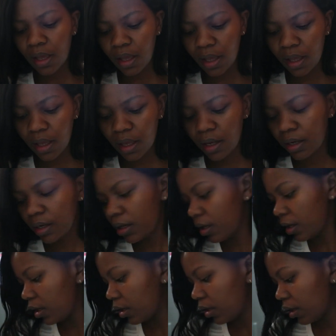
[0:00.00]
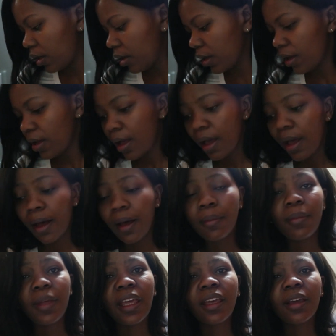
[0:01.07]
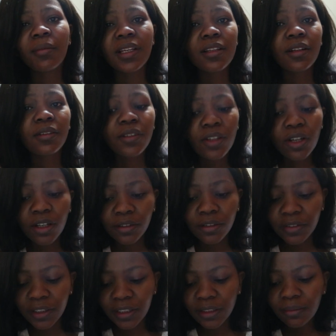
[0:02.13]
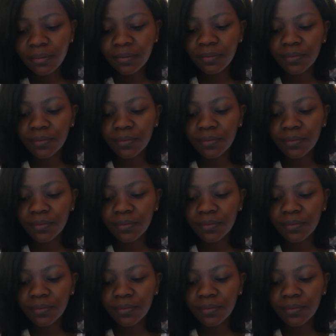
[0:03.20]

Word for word: and I'm making myself a coffee